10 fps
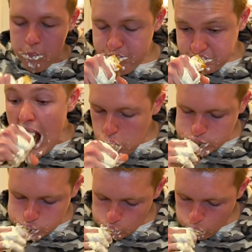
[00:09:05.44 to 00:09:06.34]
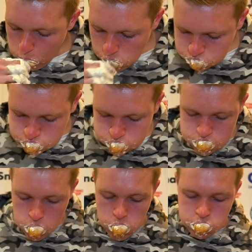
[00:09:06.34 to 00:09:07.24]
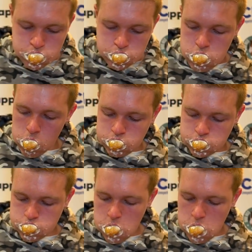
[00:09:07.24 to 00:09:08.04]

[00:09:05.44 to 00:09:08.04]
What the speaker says: was a lot more confident. But with that said, guys, I'm going to leave you